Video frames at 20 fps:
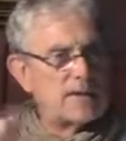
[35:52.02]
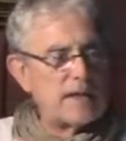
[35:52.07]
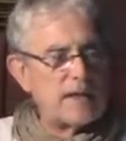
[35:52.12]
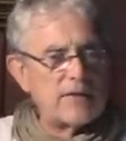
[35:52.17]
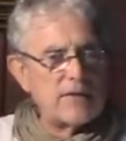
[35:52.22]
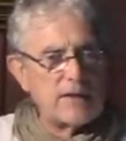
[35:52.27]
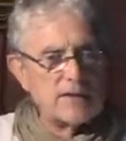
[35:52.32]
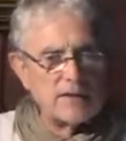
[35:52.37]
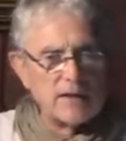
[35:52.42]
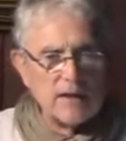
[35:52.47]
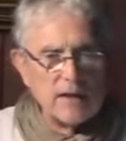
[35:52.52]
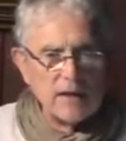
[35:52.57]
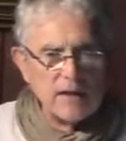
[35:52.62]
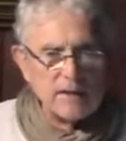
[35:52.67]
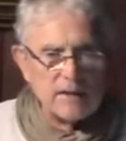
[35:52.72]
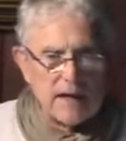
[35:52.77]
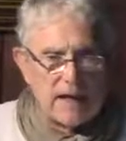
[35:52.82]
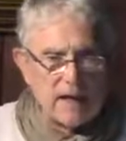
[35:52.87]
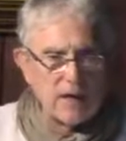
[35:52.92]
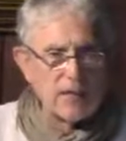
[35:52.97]
now, that
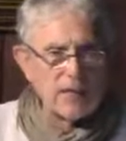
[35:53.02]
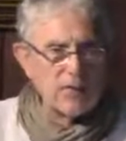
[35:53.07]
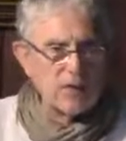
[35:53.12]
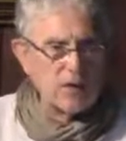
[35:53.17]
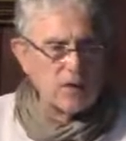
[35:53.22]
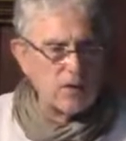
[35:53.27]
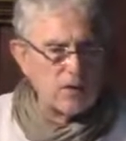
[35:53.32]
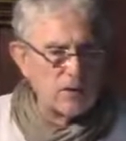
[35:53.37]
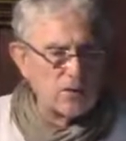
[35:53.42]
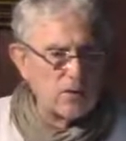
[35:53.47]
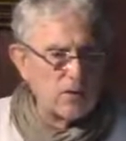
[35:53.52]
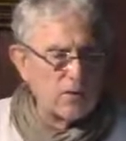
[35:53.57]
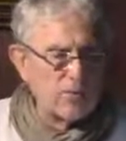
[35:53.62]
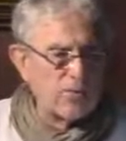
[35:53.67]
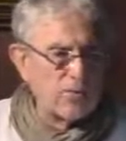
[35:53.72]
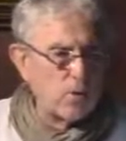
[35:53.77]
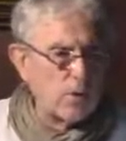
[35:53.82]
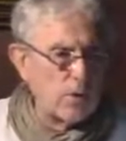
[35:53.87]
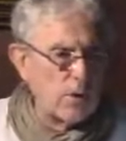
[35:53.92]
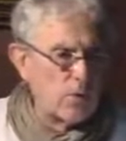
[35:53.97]
down in
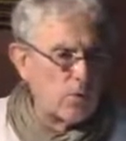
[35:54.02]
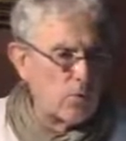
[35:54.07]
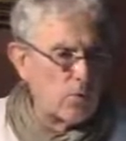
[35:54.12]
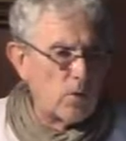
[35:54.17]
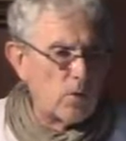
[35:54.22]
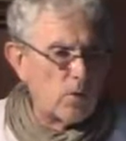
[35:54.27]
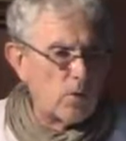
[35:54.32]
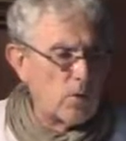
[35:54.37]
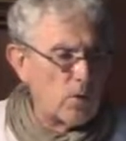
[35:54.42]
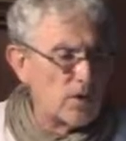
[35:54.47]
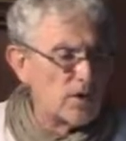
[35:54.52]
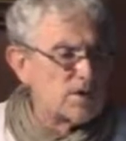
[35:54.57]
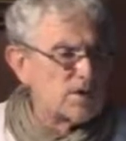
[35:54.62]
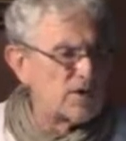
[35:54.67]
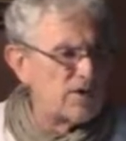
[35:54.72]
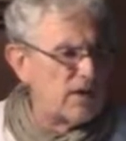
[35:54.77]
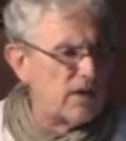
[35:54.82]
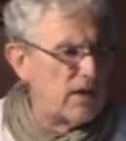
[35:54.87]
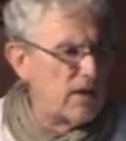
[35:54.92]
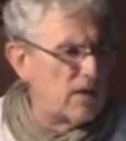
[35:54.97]
what
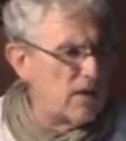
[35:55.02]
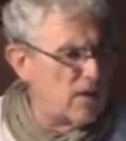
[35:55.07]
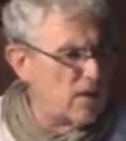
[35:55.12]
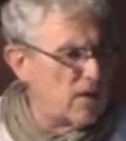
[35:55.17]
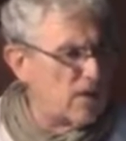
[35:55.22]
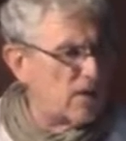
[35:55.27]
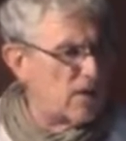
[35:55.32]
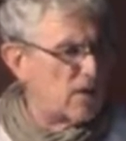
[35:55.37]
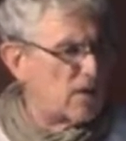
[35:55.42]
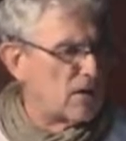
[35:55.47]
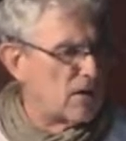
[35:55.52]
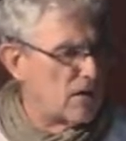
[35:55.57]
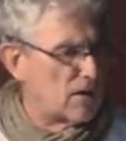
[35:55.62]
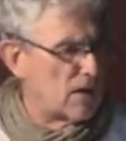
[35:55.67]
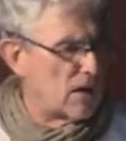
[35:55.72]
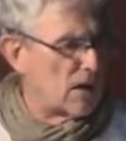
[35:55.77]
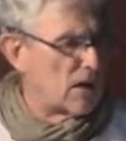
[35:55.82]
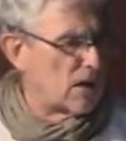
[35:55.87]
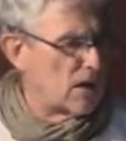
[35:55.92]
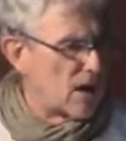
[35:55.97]
was the
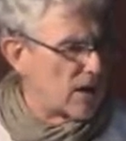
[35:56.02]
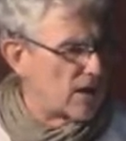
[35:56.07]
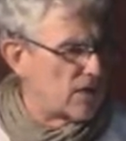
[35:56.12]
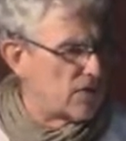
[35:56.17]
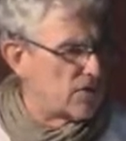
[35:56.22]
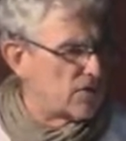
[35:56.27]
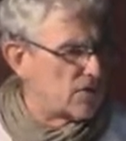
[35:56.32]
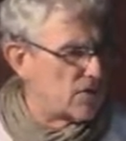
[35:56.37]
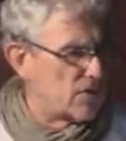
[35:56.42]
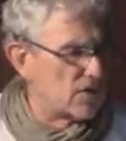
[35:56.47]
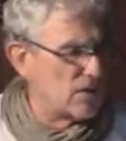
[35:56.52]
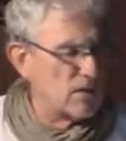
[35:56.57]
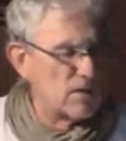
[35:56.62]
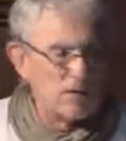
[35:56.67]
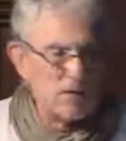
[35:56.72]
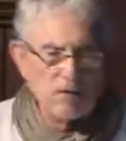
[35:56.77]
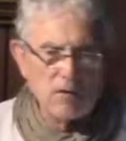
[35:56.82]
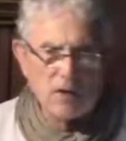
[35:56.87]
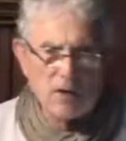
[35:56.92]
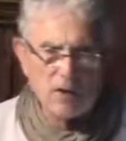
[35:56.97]
luggage
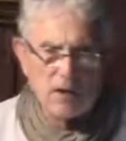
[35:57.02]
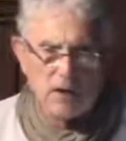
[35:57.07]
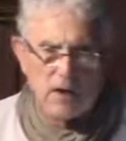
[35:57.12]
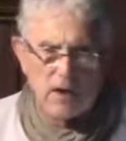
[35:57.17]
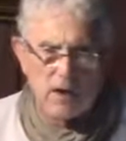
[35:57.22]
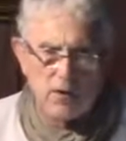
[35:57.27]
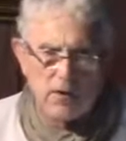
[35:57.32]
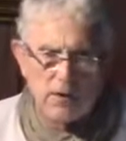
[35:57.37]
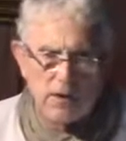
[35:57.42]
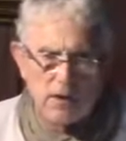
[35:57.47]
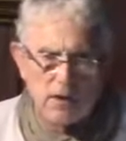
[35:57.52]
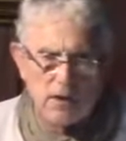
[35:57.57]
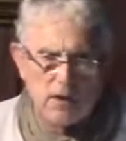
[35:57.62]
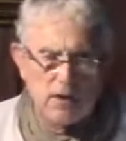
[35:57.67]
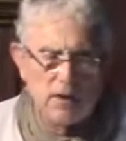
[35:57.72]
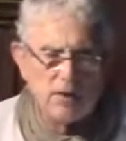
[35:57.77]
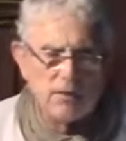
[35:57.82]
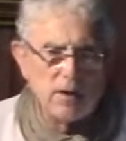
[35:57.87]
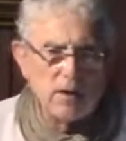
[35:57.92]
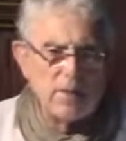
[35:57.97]
area,
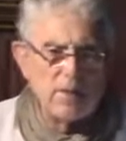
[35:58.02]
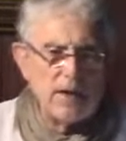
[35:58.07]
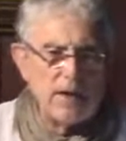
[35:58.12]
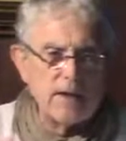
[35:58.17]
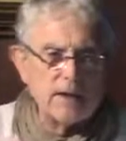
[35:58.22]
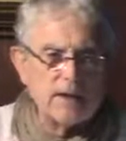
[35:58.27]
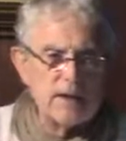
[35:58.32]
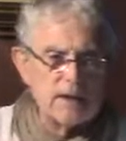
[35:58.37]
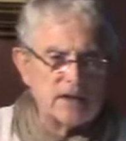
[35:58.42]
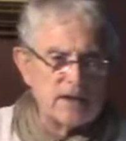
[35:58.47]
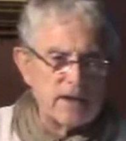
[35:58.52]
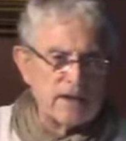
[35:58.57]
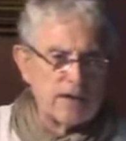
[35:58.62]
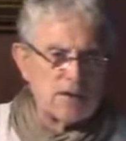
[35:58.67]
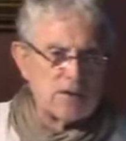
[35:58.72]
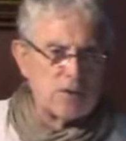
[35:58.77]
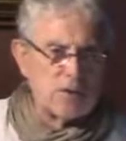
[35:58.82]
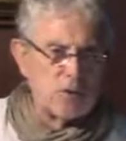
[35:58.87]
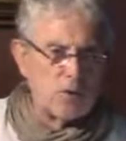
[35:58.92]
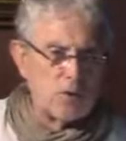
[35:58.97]
they make these
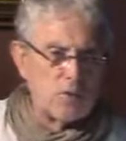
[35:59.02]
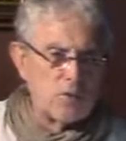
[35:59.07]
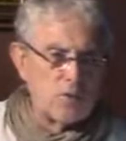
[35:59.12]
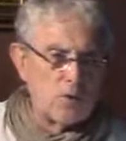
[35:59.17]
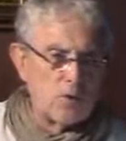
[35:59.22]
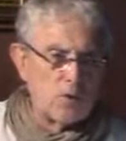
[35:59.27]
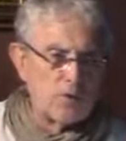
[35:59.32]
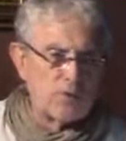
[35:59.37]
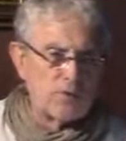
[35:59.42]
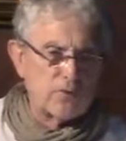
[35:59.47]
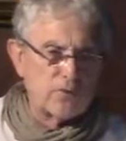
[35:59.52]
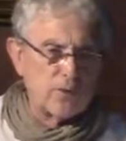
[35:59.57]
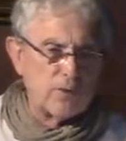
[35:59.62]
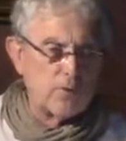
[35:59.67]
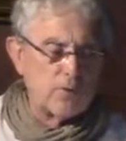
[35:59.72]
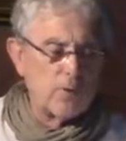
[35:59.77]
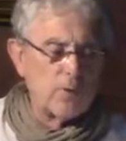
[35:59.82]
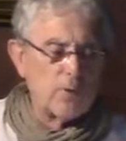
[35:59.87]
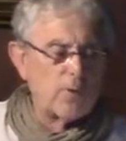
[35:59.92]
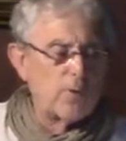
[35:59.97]
like two-room,
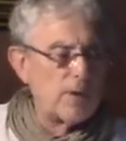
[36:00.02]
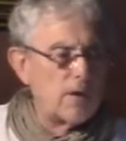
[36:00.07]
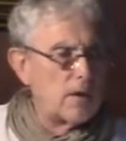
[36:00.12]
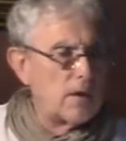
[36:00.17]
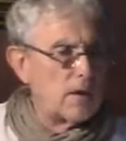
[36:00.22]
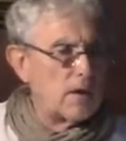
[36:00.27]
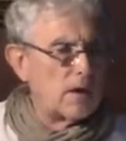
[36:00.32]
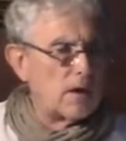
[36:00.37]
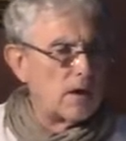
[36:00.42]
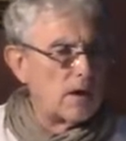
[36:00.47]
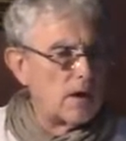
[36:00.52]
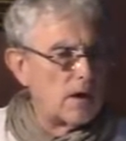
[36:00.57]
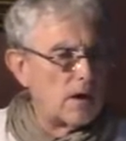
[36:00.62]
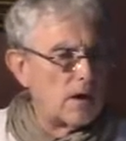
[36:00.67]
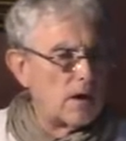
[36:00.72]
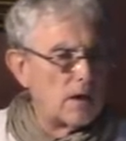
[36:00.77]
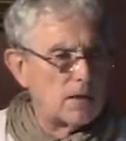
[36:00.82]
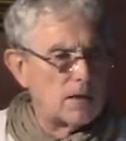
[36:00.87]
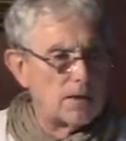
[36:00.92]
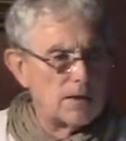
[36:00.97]
three-room
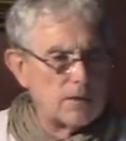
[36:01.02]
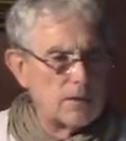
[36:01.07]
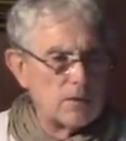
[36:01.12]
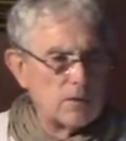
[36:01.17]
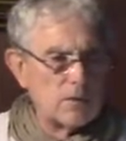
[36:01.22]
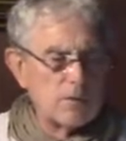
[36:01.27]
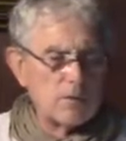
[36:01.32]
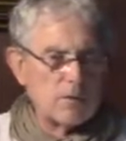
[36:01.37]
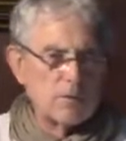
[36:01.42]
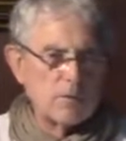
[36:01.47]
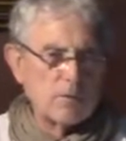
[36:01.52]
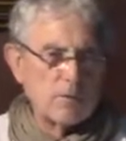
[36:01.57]
little